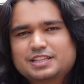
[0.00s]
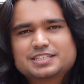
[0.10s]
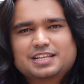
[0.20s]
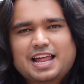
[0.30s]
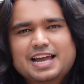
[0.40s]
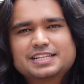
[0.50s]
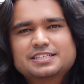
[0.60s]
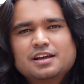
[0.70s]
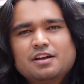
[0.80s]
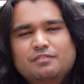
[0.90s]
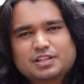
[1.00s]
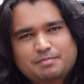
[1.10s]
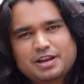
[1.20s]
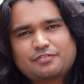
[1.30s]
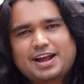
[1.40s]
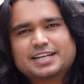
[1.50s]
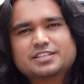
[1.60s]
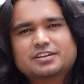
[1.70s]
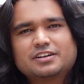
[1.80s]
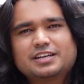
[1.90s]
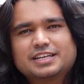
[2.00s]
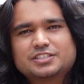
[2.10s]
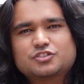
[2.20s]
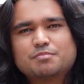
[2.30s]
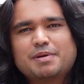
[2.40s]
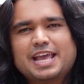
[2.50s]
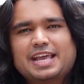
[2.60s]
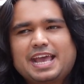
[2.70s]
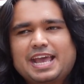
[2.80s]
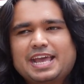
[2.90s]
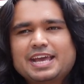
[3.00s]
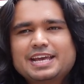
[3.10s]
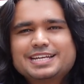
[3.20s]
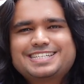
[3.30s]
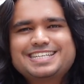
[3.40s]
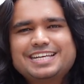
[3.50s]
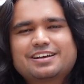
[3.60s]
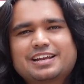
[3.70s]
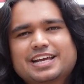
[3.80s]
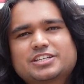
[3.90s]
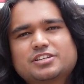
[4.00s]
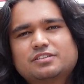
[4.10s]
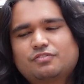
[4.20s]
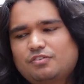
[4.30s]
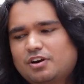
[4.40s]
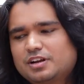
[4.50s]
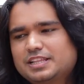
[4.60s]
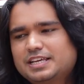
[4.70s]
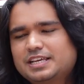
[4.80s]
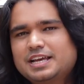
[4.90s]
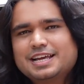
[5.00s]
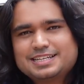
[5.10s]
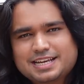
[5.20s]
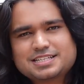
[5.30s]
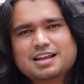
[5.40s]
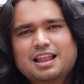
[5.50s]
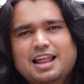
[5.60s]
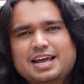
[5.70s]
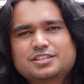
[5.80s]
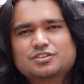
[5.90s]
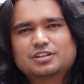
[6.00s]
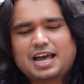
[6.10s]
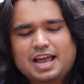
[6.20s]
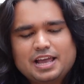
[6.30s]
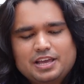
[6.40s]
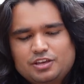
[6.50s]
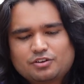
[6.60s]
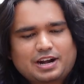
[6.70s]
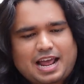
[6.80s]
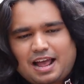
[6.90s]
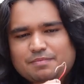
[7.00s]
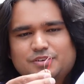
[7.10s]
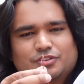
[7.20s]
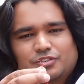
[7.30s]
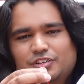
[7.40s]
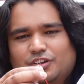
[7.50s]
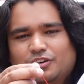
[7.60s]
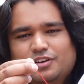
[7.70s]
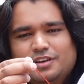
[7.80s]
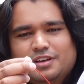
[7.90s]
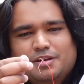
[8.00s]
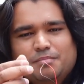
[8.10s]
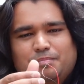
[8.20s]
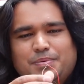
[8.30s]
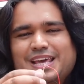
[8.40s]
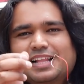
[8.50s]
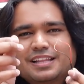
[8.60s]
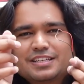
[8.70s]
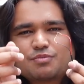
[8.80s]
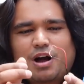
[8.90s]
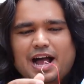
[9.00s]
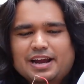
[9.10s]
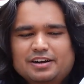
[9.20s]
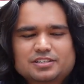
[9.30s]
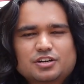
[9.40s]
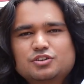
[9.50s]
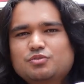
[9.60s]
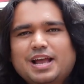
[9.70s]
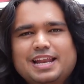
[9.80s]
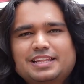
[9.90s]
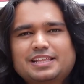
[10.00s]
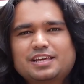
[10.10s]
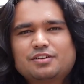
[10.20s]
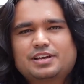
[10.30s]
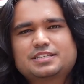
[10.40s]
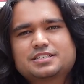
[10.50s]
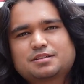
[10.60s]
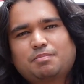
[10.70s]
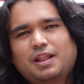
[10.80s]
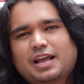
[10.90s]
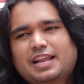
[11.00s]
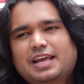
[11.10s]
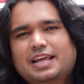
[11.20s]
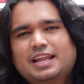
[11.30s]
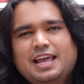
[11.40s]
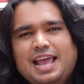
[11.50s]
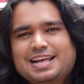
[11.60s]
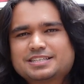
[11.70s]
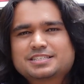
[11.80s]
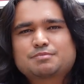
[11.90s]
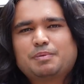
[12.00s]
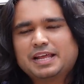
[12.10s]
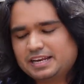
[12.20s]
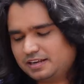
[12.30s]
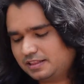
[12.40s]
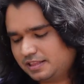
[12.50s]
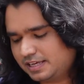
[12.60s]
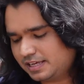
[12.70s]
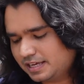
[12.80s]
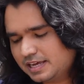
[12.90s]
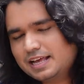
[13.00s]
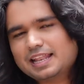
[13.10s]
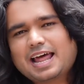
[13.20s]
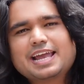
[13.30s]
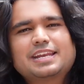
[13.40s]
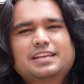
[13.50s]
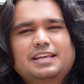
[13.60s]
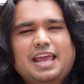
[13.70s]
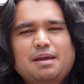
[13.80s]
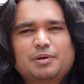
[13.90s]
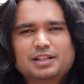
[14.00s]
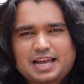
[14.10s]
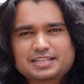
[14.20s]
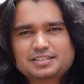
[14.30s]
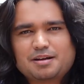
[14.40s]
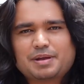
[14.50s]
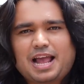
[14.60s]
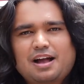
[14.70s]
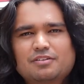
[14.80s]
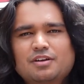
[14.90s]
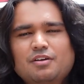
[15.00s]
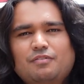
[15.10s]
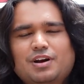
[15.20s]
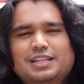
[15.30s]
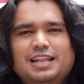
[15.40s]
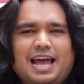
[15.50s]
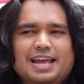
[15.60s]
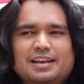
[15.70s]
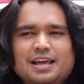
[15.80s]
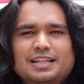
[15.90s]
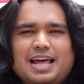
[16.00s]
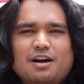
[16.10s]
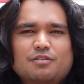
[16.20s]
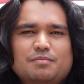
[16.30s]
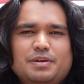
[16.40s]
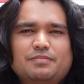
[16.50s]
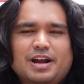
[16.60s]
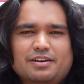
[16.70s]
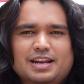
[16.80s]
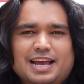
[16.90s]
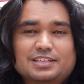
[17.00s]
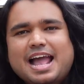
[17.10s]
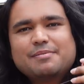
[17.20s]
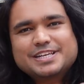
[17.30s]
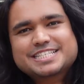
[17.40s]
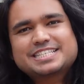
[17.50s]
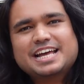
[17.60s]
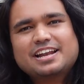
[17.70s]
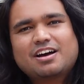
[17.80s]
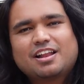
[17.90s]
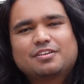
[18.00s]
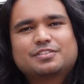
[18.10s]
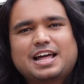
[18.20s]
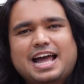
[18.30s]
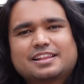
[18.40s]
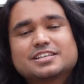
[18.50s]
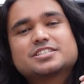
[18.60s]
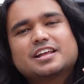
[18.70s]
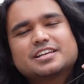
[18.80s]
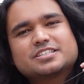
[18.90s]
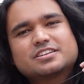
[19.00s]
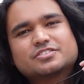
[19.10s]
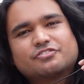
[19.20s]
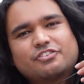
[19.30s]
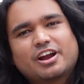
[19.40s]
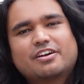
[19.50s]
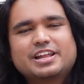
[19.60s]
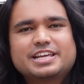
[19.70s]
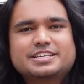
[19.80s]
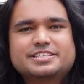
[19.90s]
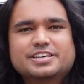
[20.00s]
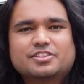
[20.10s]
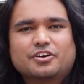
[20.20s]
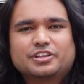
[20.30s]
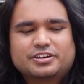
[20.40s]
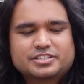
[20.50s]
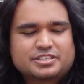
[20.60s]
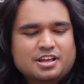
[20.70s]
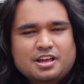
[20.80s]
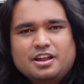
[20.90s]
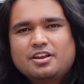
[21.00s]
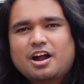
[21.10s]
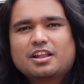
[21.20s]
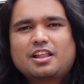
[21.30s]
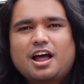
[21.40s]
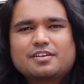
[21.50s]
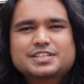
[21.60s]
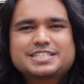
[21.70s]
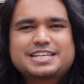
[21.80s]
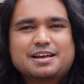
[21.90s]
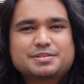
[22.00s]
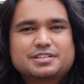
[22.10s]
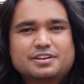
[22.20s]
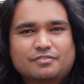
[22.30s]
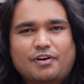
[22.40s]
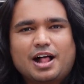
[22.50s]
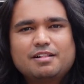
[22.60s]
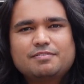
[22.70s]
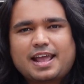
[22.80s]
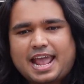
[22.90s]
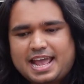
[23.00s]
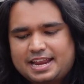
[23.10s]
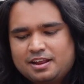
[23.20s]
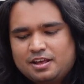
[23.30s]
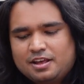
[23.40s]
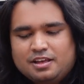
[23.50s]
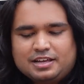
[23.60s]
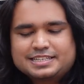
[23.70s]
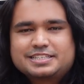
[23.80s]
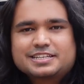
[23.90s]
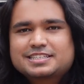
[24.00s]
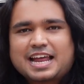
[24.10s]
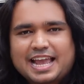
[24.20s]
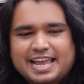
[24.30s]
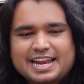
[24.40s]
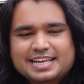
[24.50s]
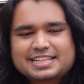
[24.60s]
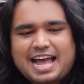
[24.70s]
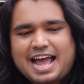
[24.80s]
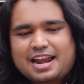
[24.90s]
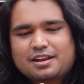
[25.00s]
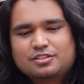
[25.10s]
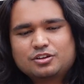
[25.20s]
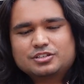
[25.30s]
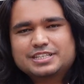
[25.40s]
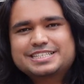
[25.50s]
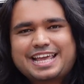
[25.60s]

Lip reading: this light for the manufacturer, is to make a T connection for the Tesla light so that you don't have to peel these wires or do anything. You can just plug it in and just split the light cable that is coming out for the light. That would be very nice. Having said all of that, the installation is fairly easy though. There is not a lot of steps involved, and it's just like getting these